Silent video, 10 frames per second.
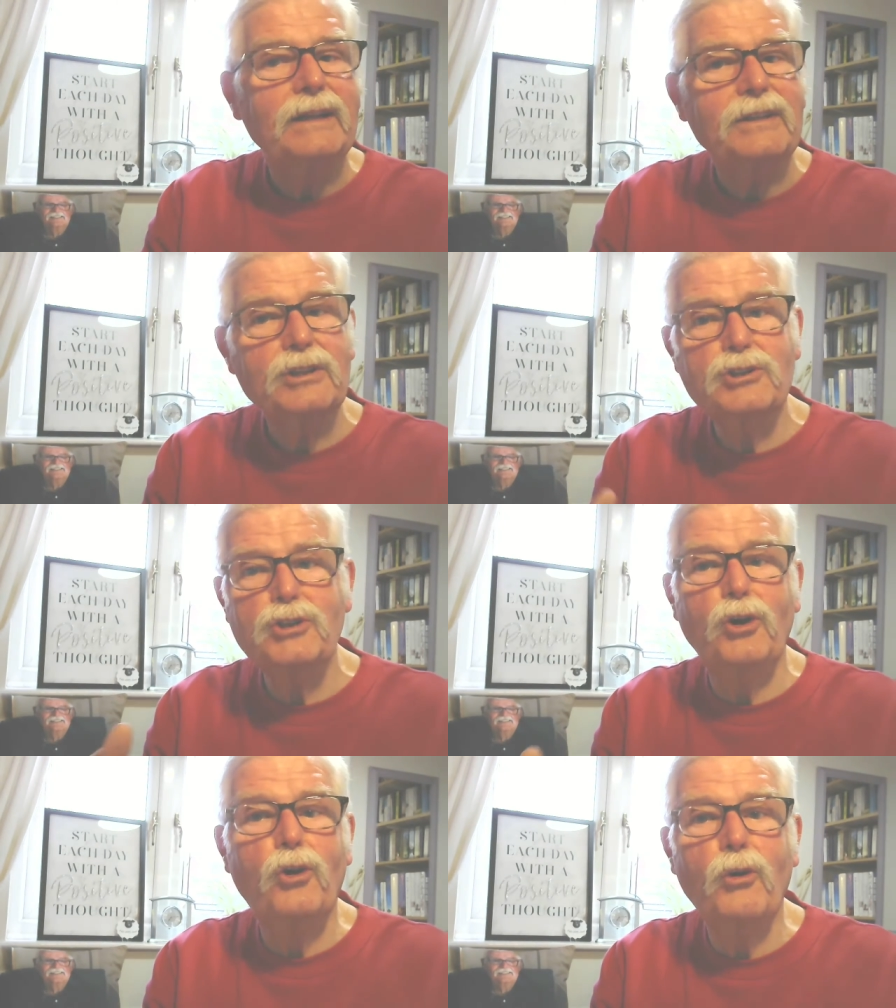there's
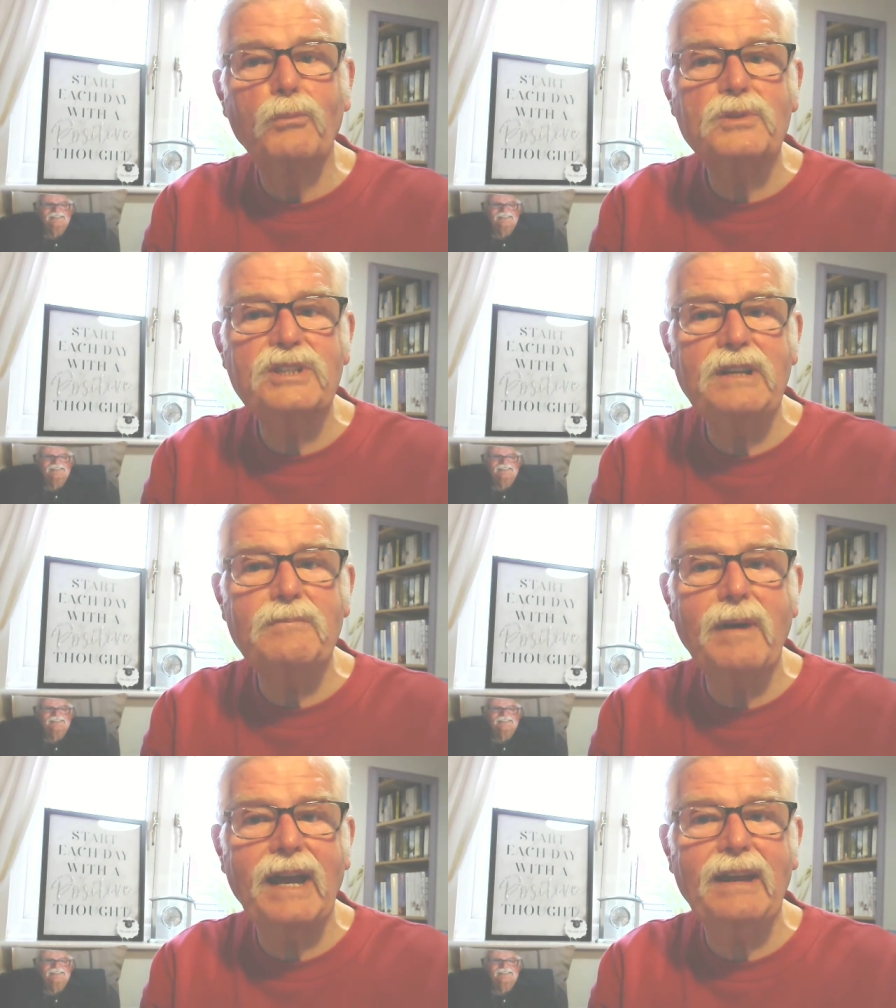no humps
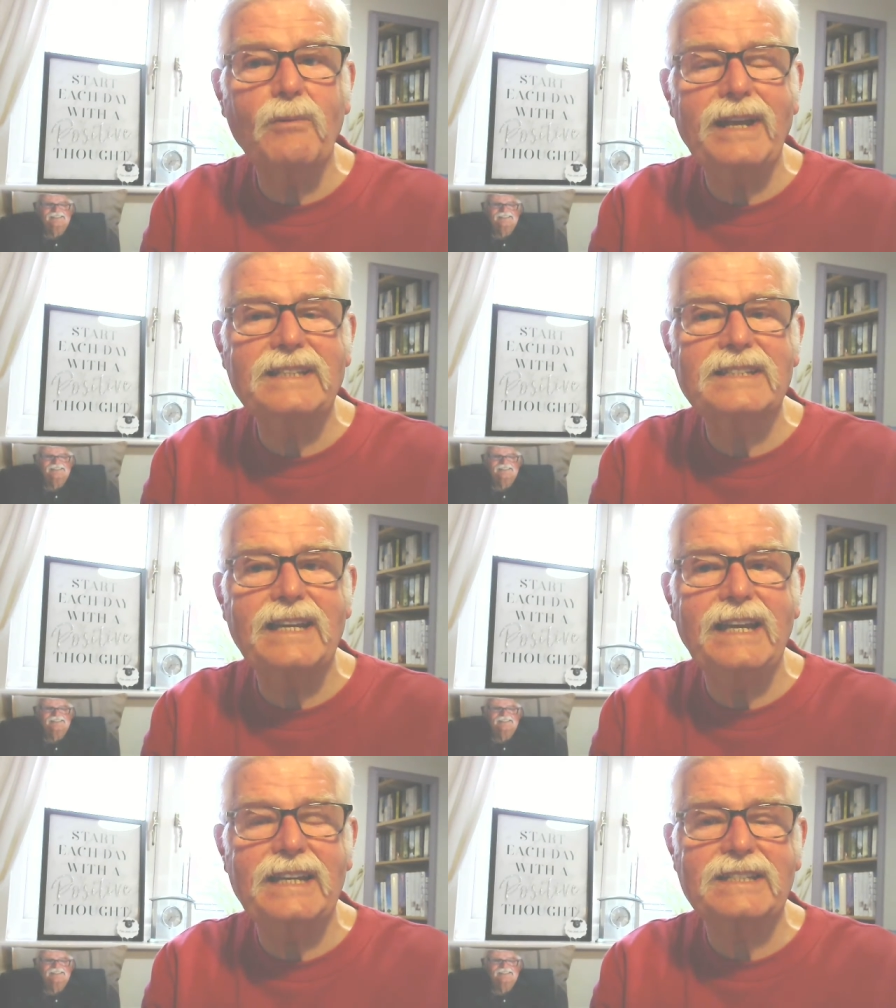in my
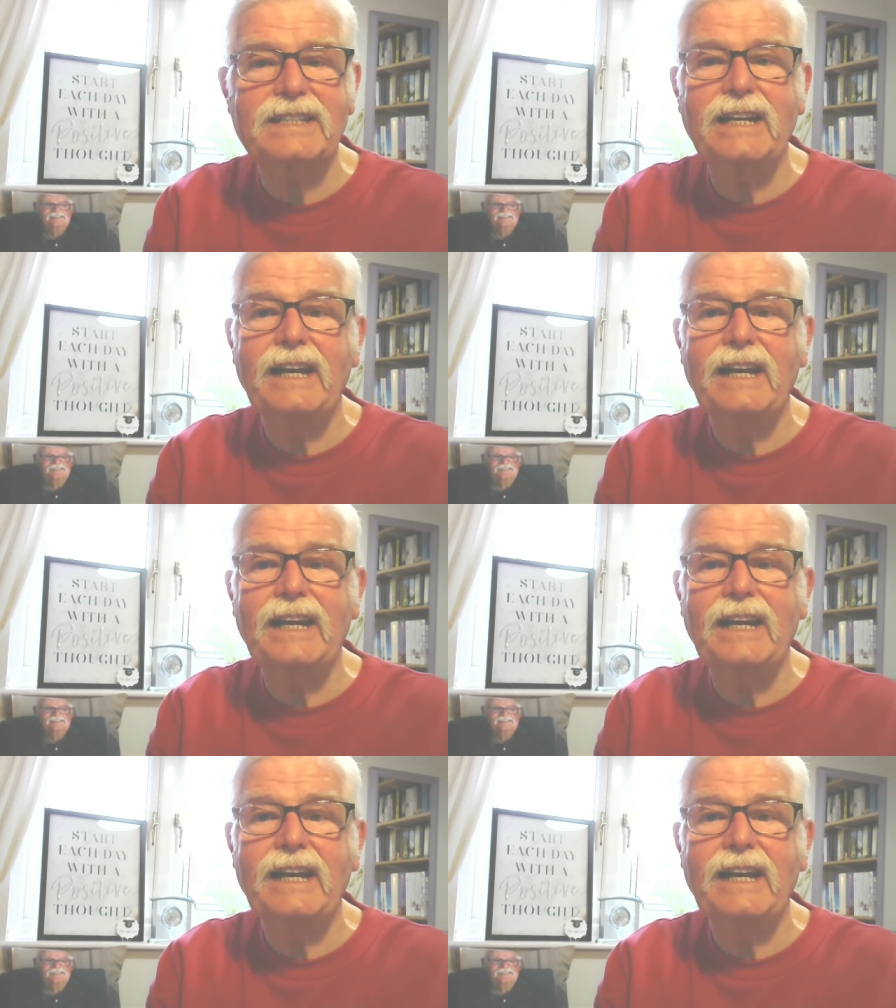Wednesdays.